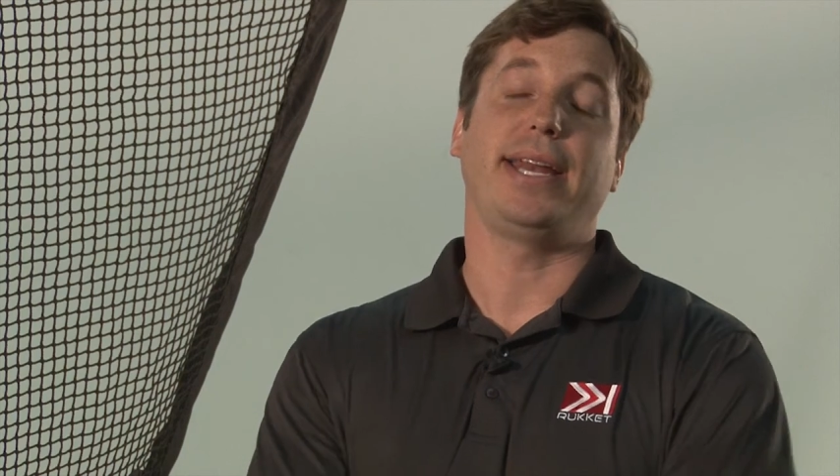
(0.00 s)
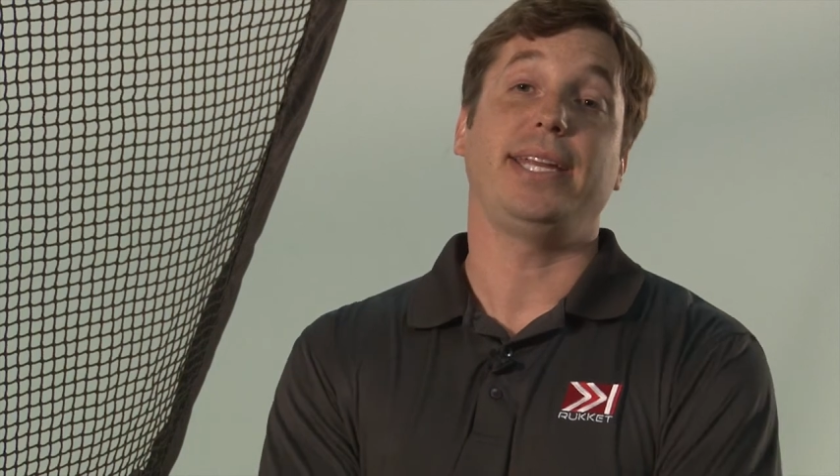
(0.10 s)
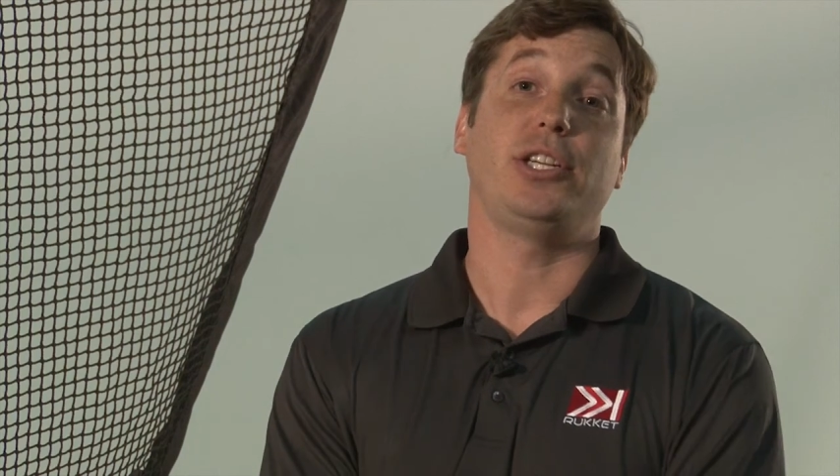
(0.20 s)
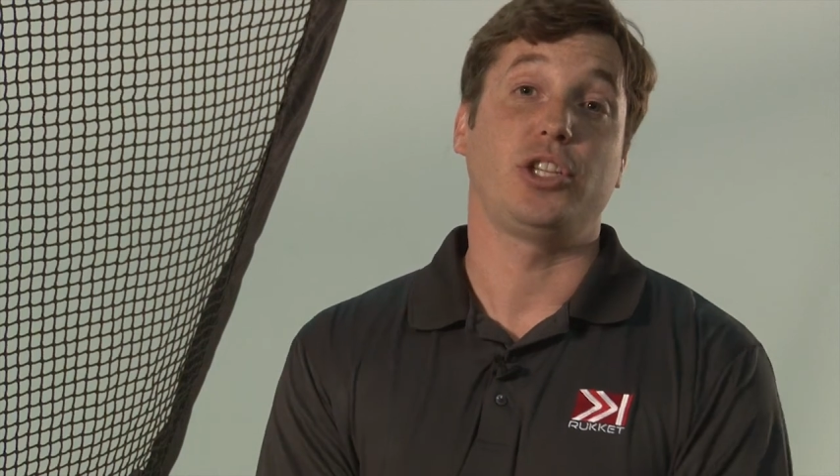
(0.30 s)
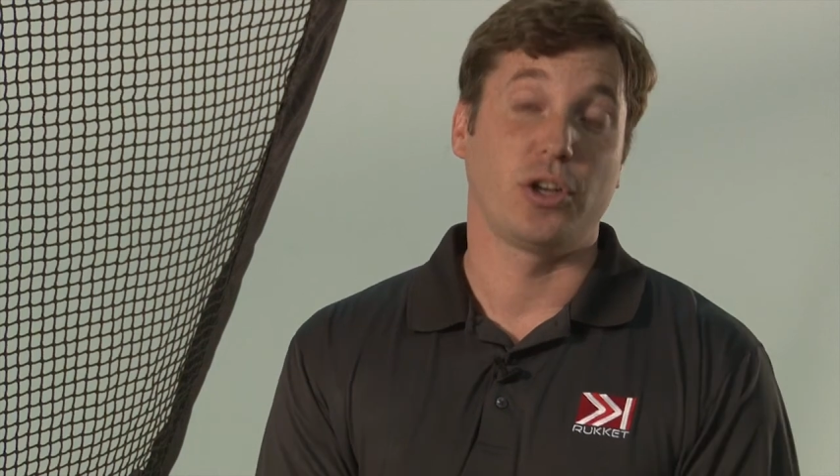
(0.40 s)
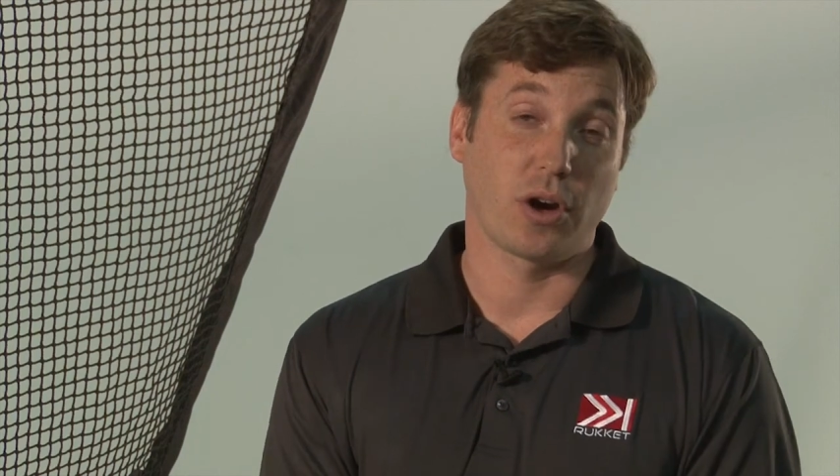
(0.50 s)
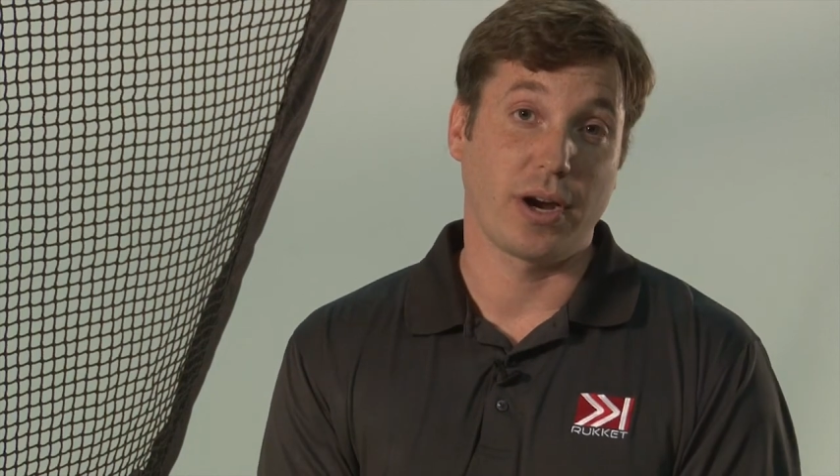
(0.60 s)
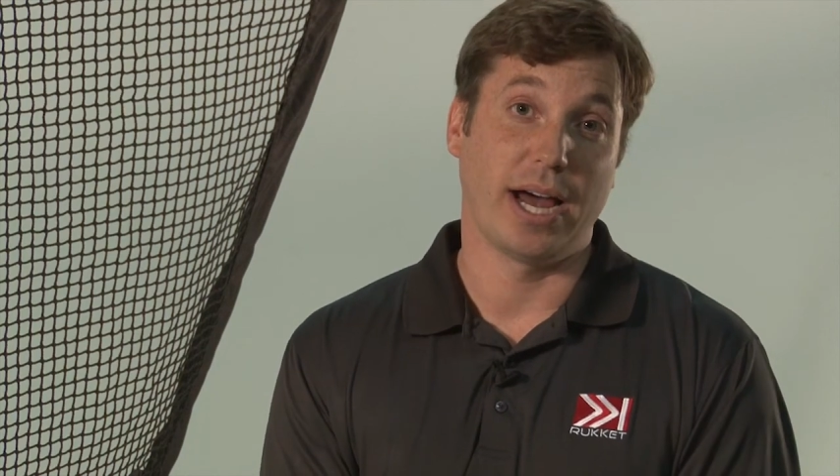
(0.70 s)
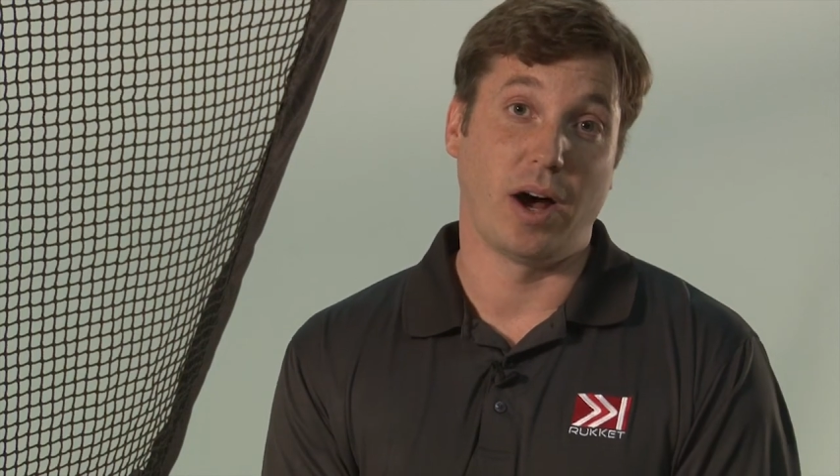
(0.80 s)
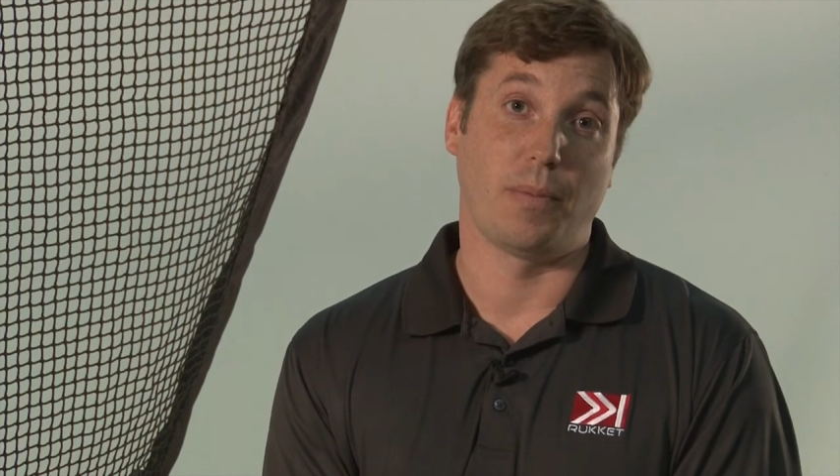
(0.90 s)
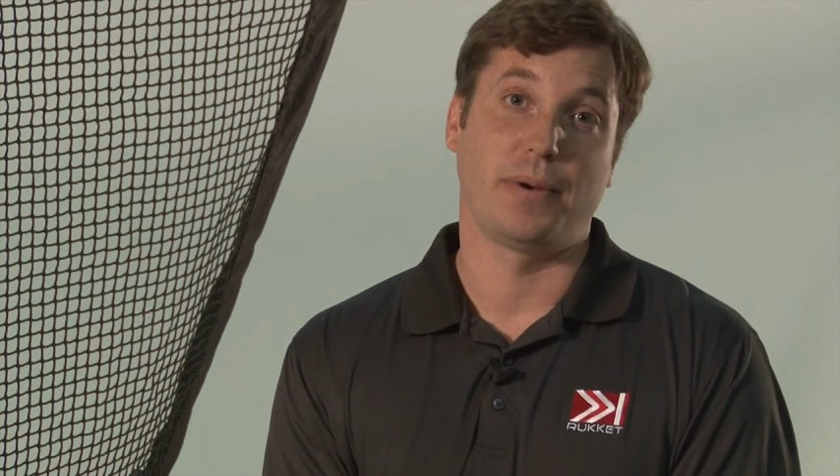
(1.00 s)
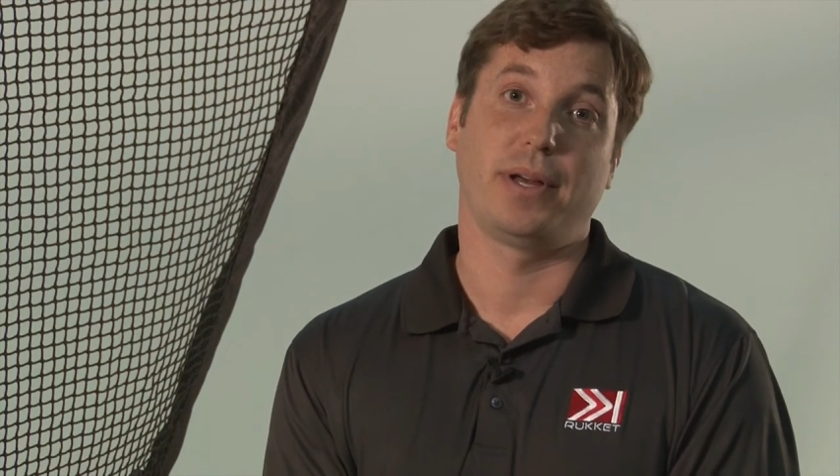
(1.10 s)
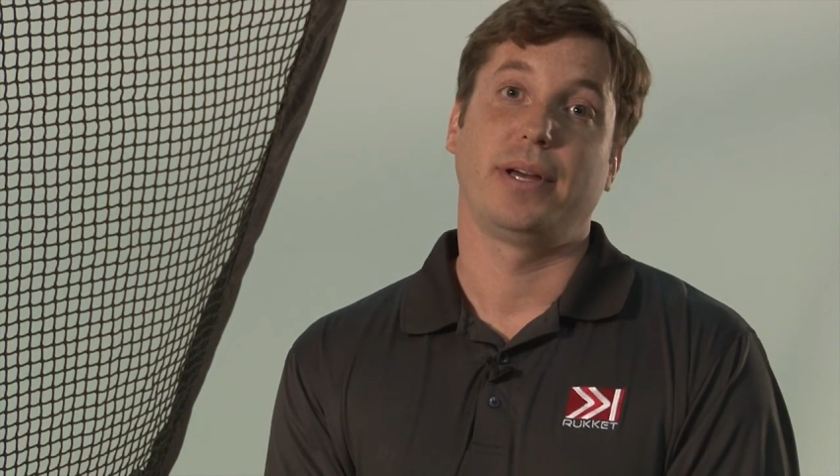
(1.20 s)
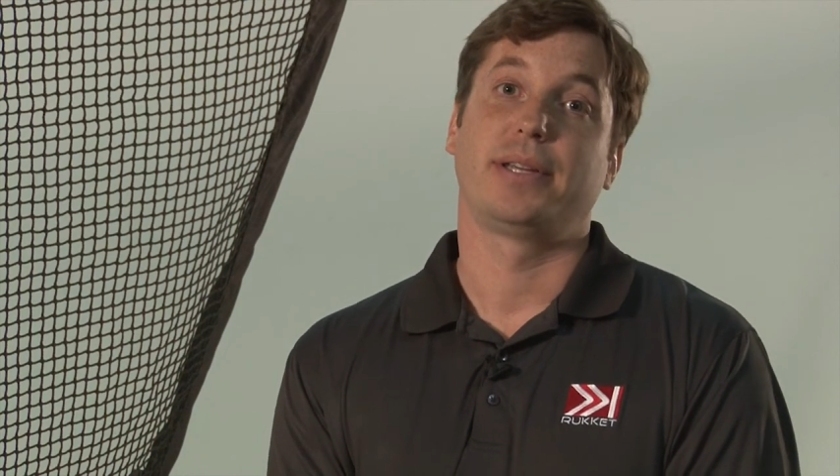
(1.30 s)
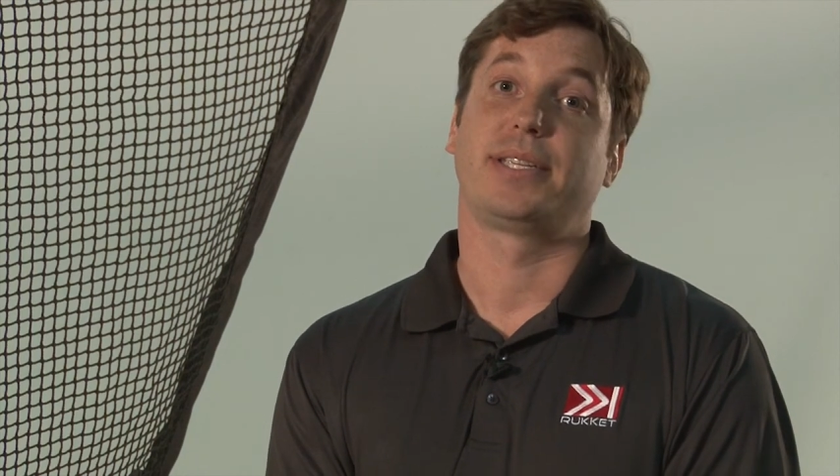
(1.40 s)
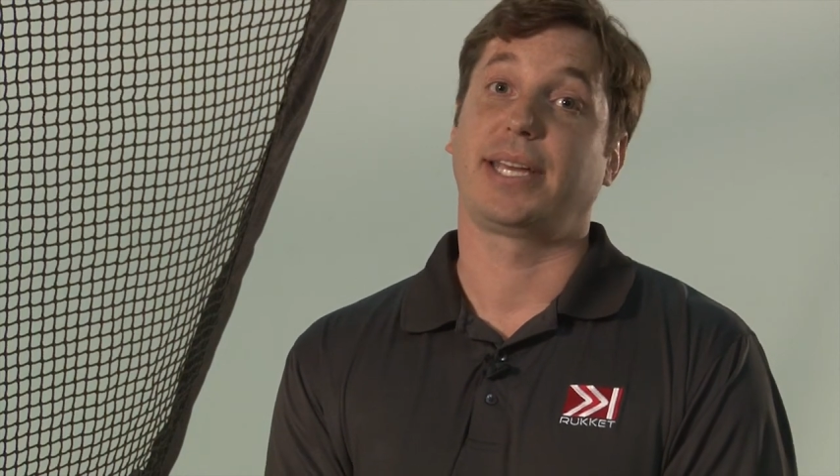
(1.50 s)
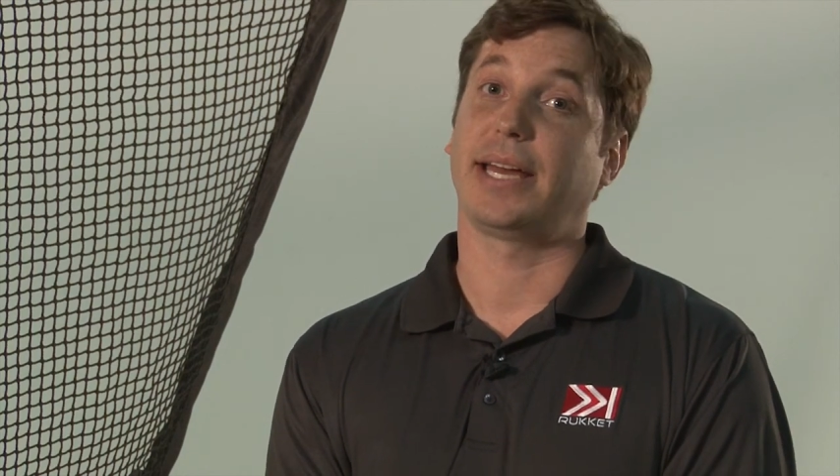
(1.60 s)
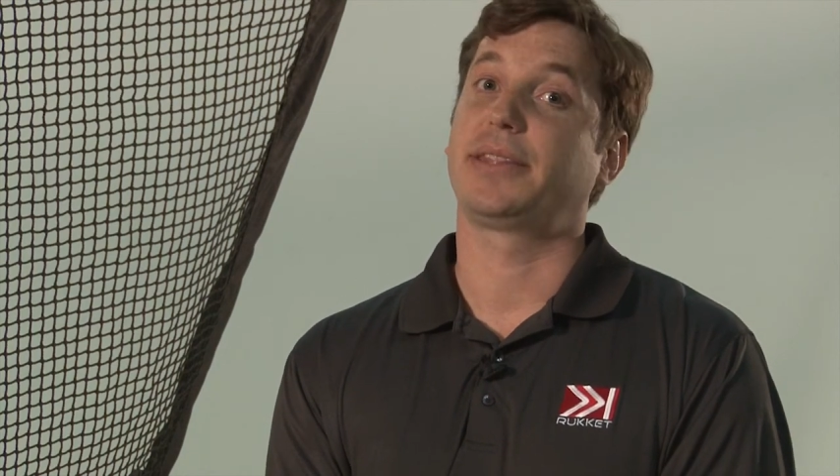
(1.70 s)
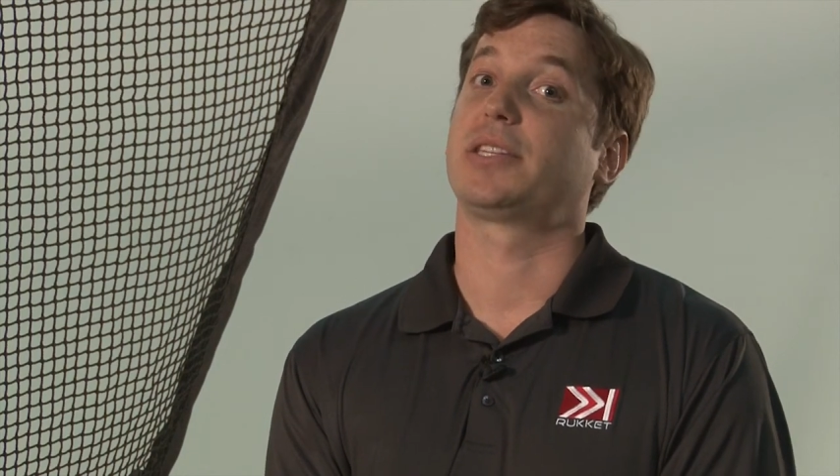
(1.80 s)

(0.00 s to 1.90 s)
I need your help to get